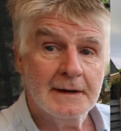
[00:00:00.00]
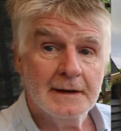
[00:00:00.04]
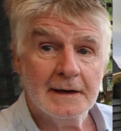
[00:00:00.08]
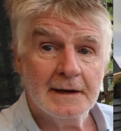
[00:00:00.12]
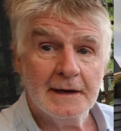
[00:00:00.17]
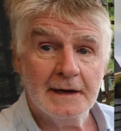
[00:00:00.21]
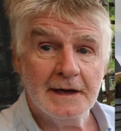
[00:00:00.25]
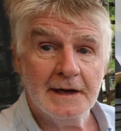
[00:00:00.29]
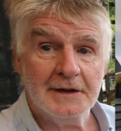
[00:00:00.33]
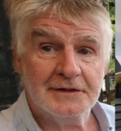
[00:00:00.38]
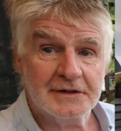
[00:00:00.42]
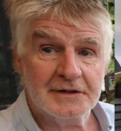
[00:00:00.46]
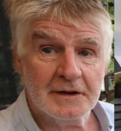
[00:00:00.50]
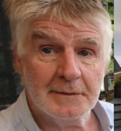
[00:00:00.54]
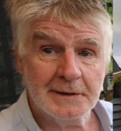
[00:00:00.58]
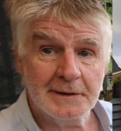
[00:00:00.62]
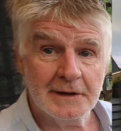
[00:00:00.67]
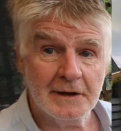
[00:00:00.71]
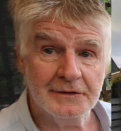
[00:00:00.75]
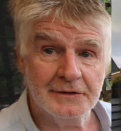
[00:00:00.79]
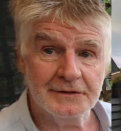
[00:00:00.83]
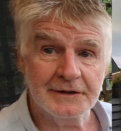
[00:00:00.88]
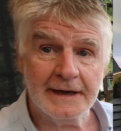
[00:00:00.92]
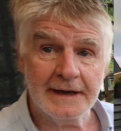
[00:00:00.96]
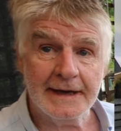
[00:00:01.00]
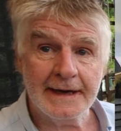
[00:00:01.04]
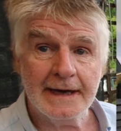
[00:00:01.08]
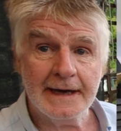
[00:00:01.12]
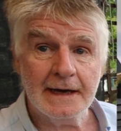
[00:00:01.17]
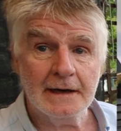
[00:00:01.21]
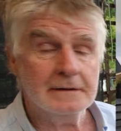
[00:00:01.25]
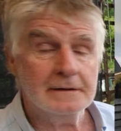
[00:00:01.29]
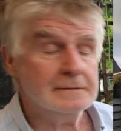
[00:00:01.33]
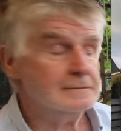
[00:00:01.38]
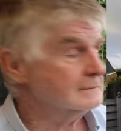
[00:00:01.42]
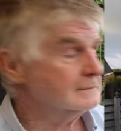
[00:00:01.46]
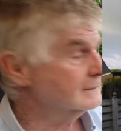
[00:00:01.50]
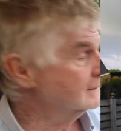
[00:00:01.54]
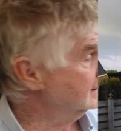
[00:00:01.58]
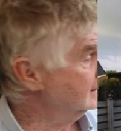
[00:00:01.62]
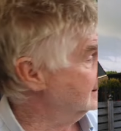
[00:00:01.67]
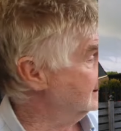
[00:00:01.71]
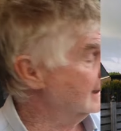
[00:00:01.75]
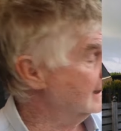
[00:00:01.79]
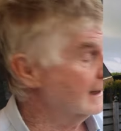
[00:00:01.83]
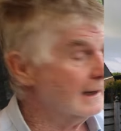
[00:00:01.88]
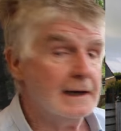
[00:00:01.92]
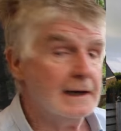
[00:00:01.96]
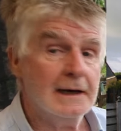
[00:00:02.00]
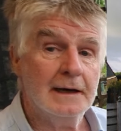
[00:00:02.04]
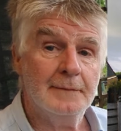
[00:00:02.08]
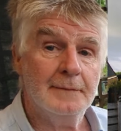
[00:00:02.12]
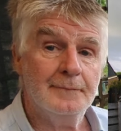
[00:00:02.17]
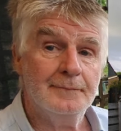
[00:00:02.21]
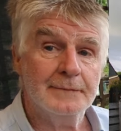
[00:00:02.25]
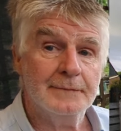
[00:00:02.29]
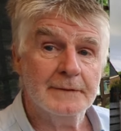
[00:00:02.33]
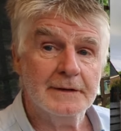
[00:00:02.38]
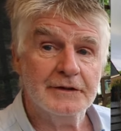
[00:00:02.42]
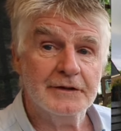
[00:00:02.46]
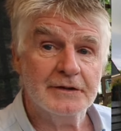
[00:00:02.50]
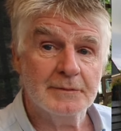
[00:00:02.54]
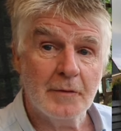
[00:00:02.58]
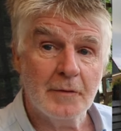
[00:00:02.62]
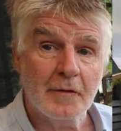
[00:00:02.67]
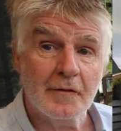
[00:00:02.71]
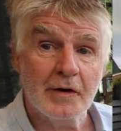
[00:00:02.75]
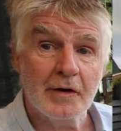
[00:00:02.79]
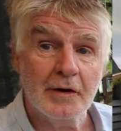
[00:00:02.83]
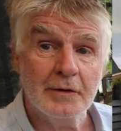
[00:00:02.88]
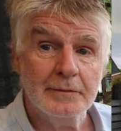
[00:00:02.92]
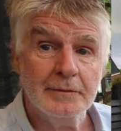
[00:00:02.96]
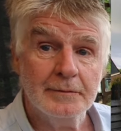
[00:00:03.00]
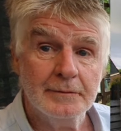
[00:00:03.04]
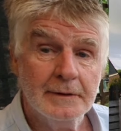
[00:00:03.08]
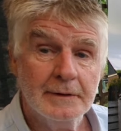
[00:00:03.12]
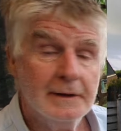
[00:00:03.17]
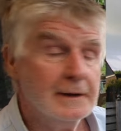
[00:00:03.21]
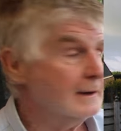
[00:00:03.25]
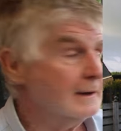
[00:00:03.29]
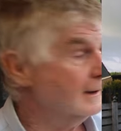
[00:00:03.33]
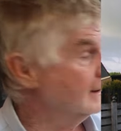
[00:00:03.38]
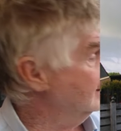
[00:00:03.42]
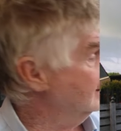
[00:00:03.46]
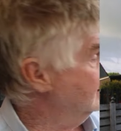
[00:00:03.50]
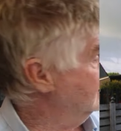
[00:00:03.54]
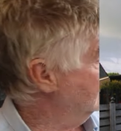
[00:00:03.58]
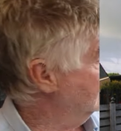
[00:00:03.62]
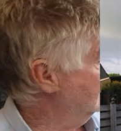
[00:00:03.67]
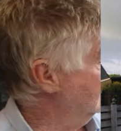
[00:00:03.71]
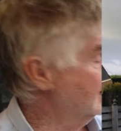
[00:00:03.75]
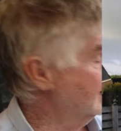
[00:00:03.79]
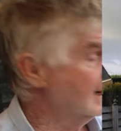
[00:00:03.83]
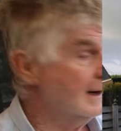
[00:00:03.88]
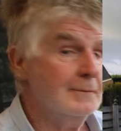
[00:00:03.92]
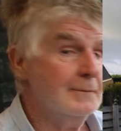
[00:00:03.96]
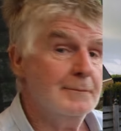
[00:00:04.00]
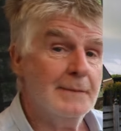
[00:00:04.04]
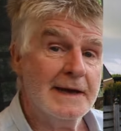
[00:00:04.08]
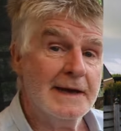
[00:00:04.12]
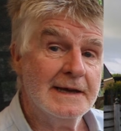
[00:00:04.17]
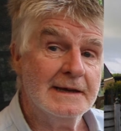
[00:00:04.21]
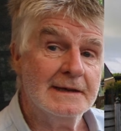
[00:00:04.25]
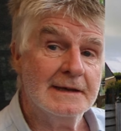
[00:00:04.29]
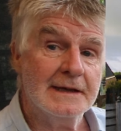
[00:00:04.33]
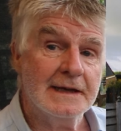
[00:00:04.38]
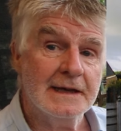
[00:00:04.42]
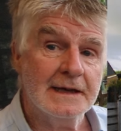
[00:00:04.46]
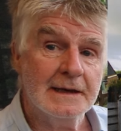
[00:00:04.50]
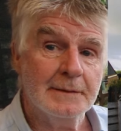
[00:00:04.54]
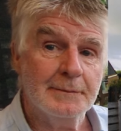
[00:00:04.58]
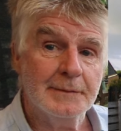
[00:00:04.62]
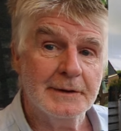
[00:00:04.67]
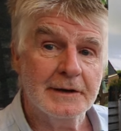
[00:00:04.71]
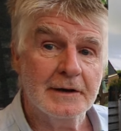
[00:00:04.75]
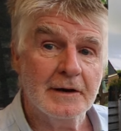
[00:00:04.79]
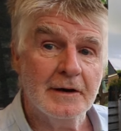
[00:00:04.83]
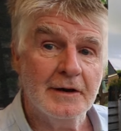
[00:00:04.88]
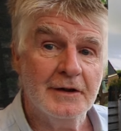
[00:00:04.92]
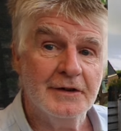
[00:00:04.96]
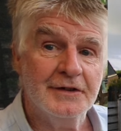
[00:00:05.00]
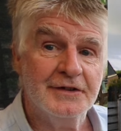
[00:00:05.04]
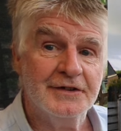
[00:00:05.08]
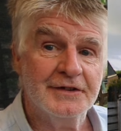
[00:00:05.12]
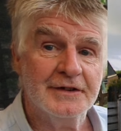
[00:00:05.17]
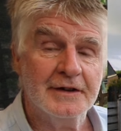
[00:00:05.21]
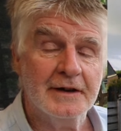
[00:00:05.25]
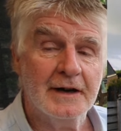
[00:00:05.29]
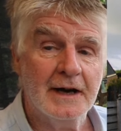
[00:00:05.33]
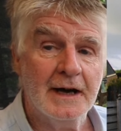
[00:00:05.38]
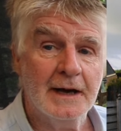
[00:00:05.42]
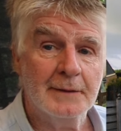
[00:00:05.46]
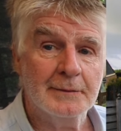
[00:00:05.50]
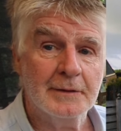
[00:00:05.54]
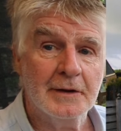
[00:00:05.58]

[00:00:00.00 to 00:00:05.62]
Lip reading: It's coming under here tomorrow, mainly because I'm